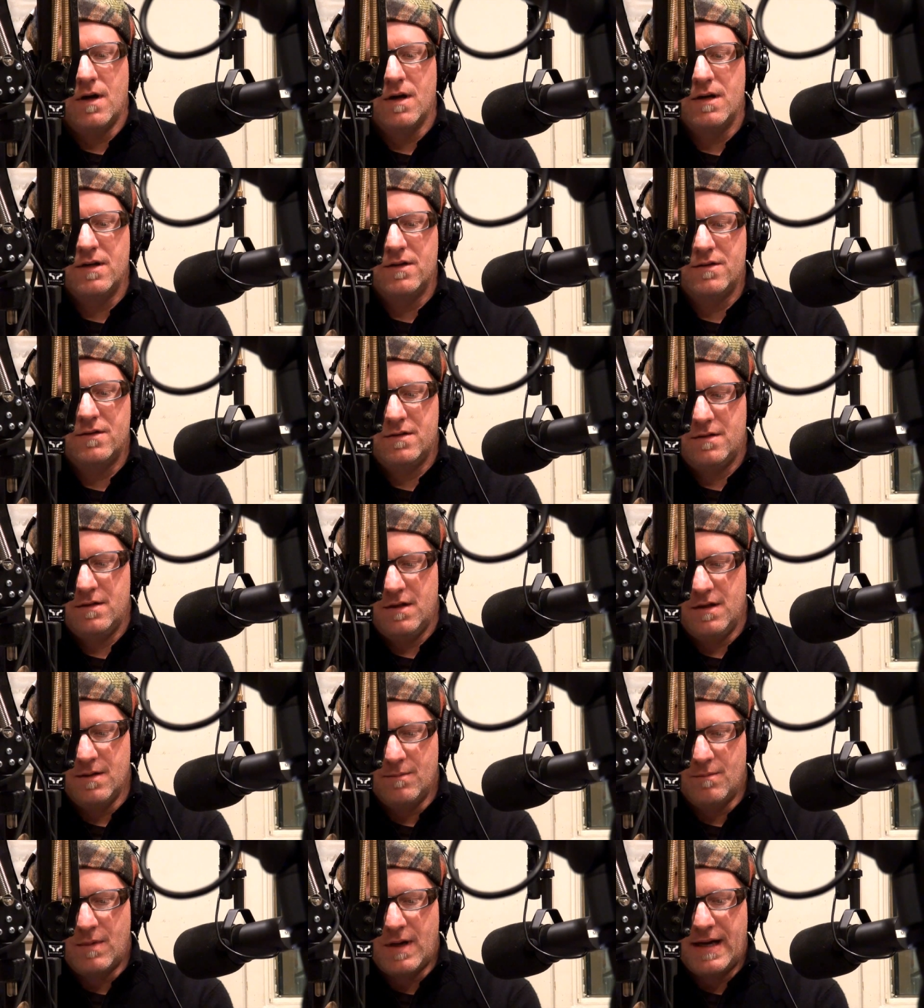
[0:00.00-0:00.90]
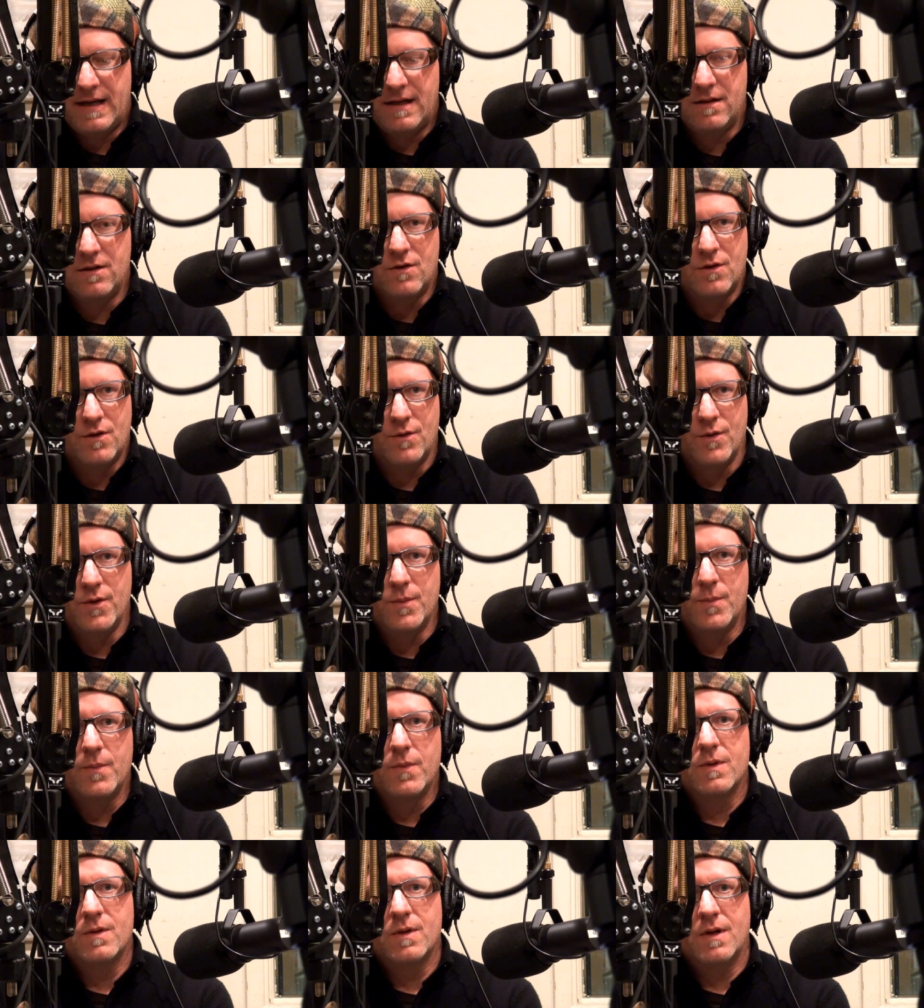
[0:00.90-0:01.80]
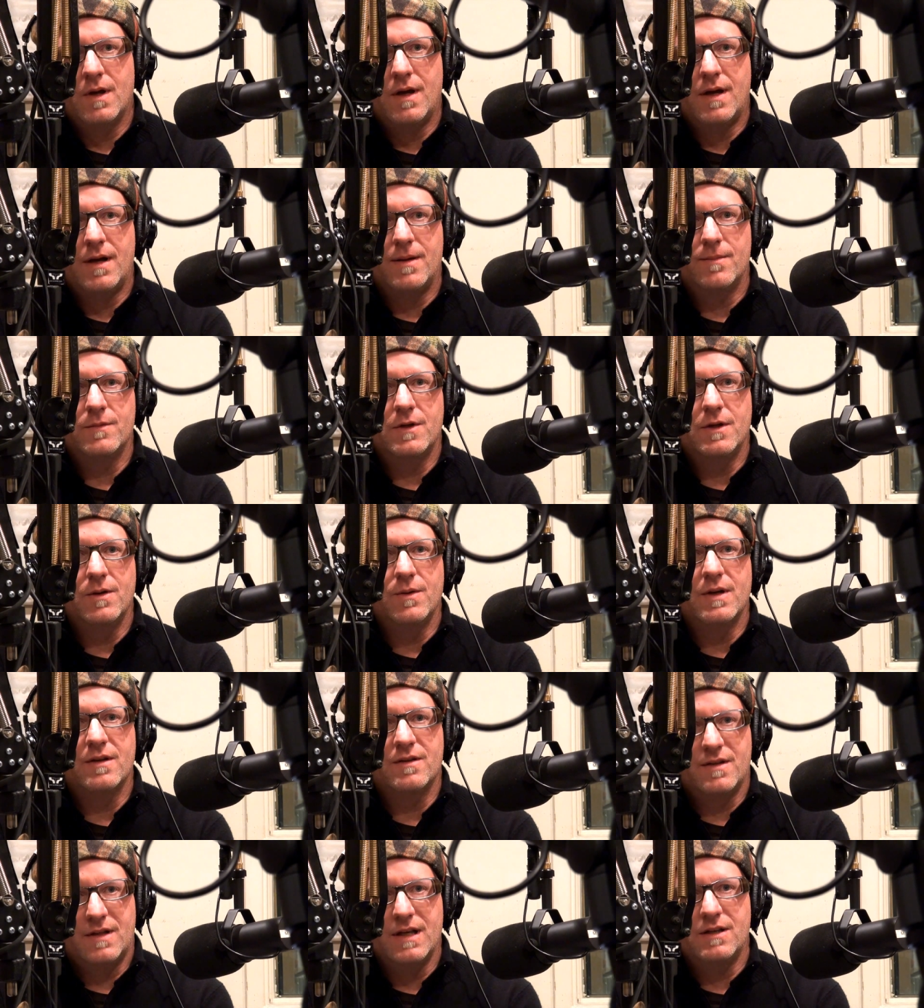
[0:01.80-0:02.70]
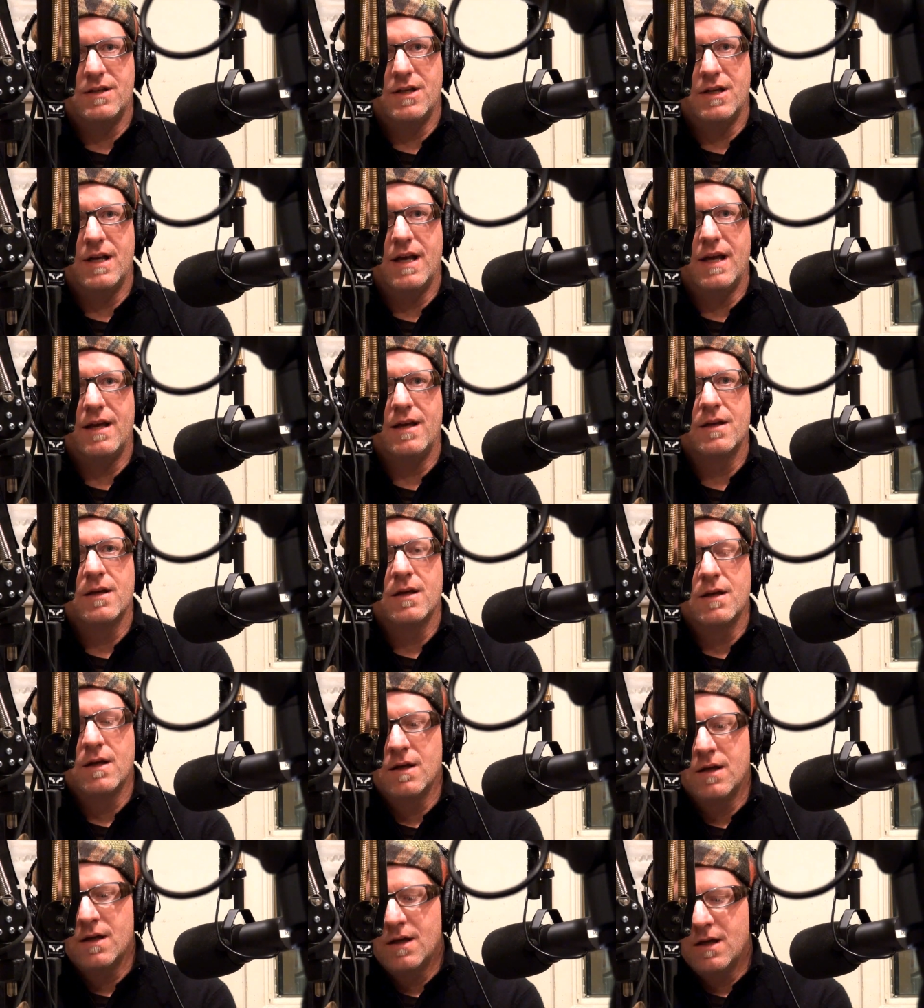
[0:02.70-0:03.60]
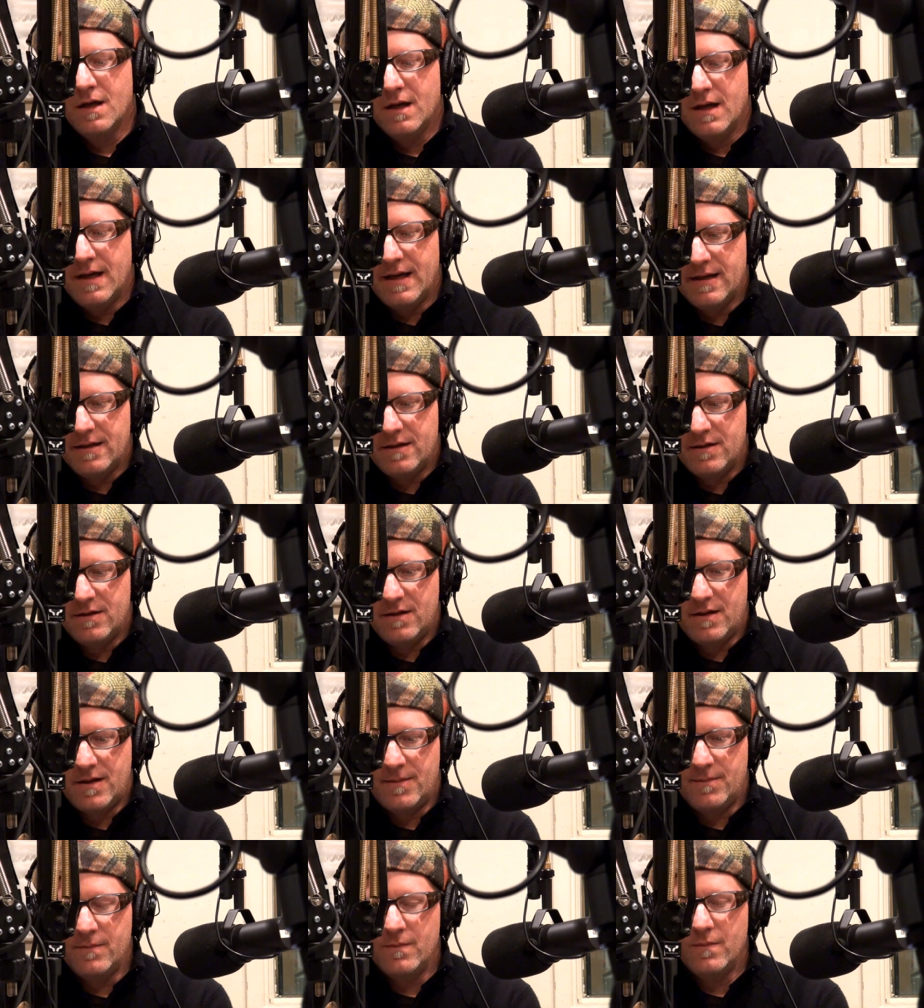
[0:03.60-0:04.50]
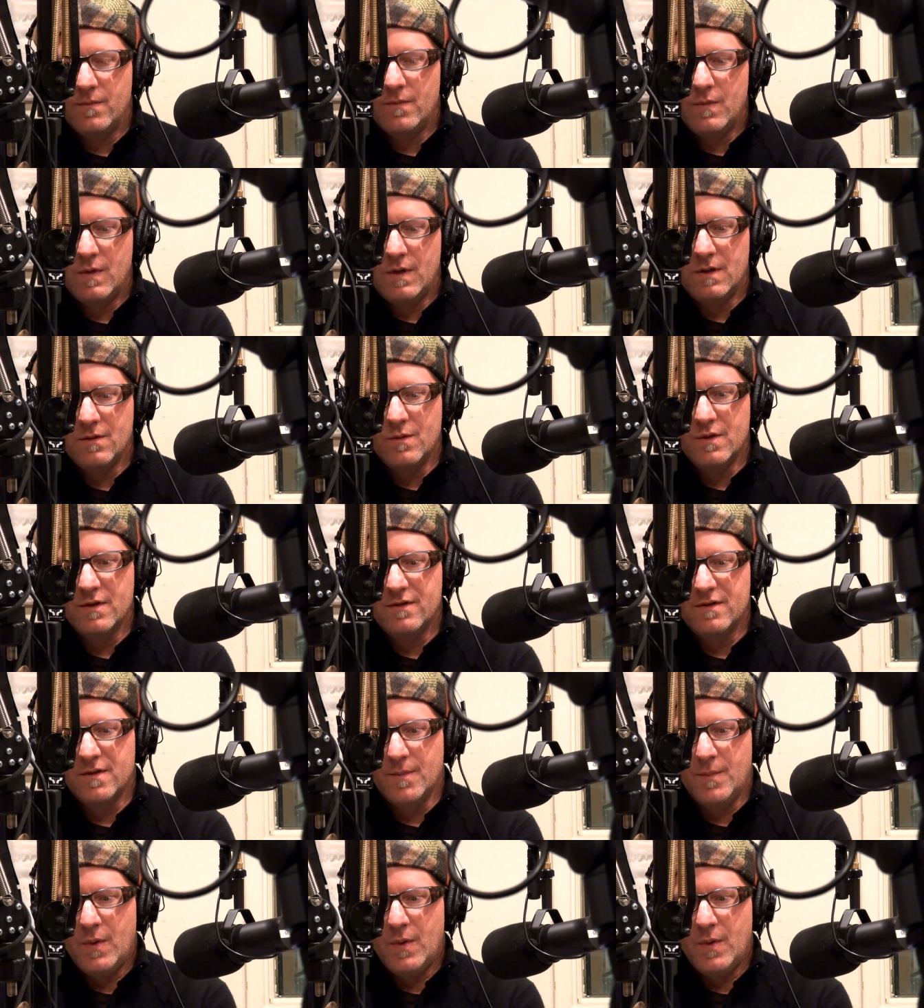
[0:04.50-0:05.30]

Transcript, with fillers: artists in my little group um, doing a sketch a day, and um, it was